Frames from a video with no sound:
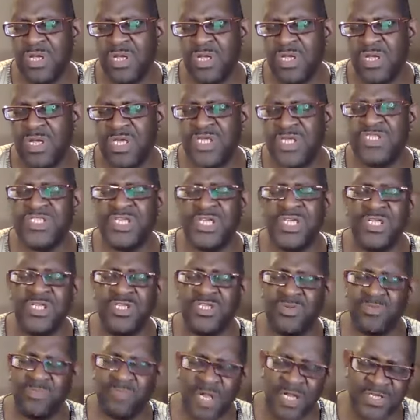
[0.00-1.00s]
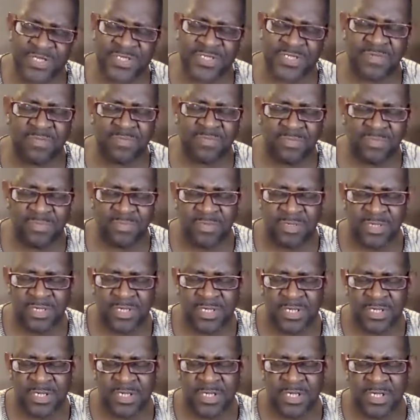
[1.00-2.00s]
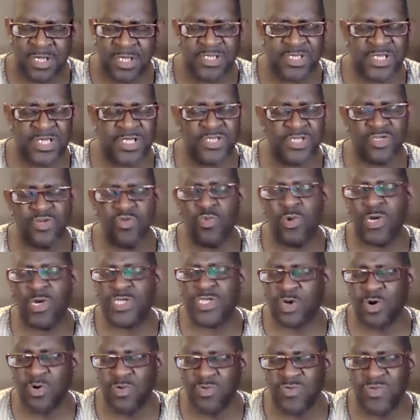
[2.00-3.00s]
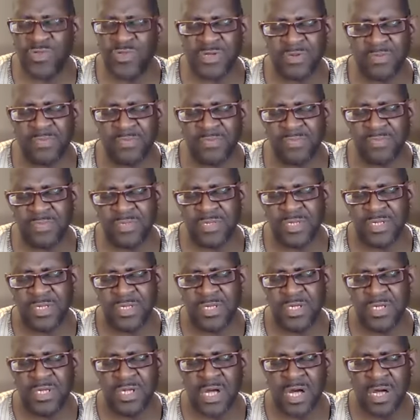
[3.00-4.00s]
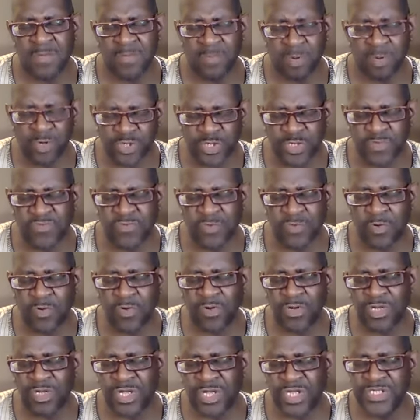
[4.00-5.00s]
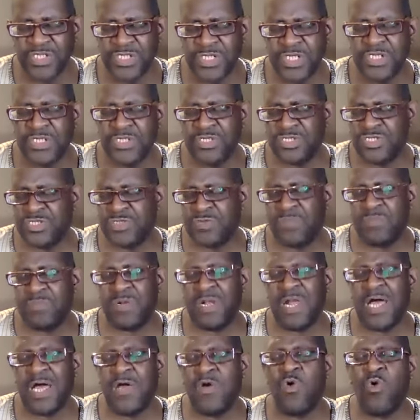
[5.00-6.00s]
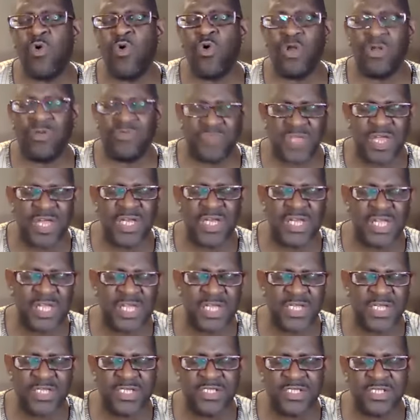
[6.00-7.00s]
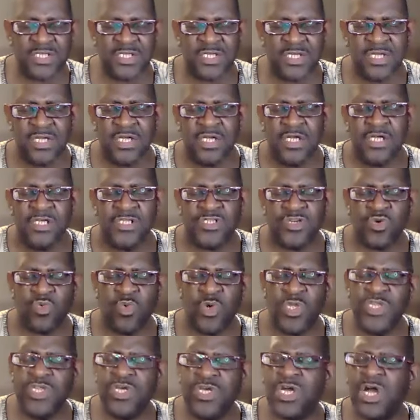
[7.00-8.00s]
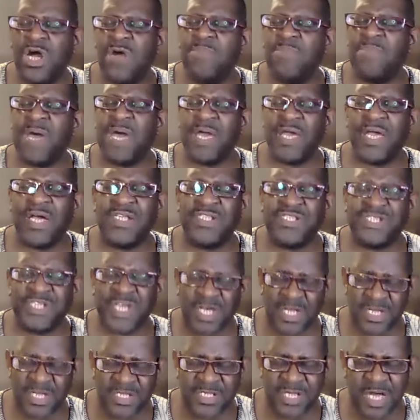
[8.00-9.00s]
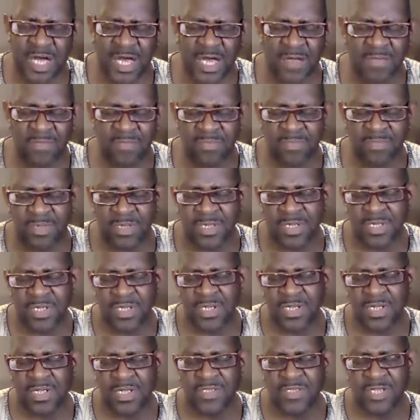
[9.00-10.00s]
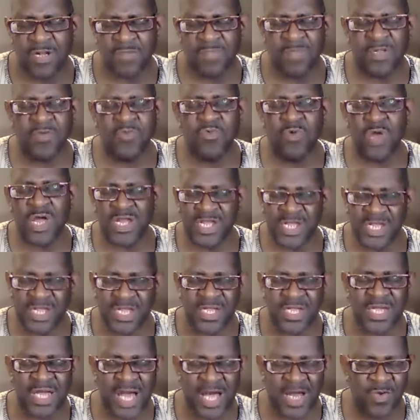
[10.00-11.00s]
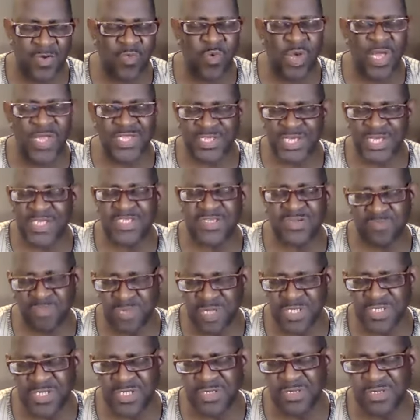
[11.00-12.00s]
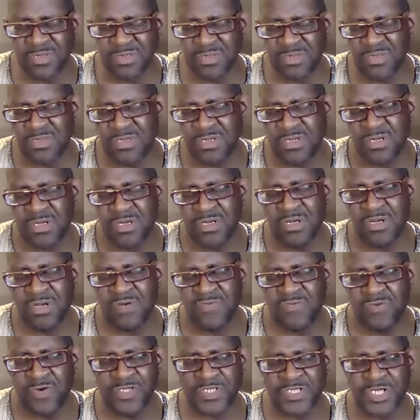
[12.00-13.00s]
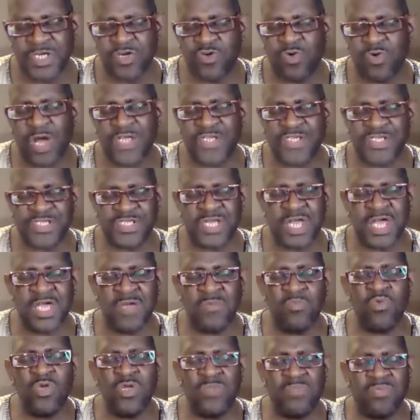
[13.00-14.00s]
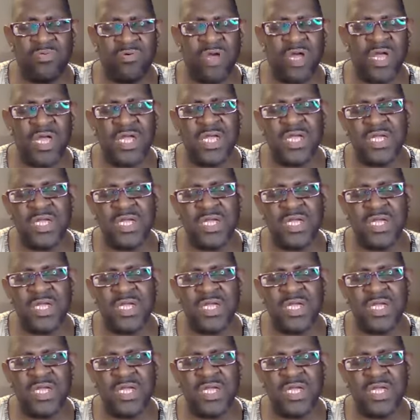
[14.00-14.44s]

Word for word: Continue to bless them, continue to watch over them, and most of all, continue to supply all of their needs. So when you mm. come back a second time, they'll be ready and waiting to meet you. For it's in Christ's name we pray.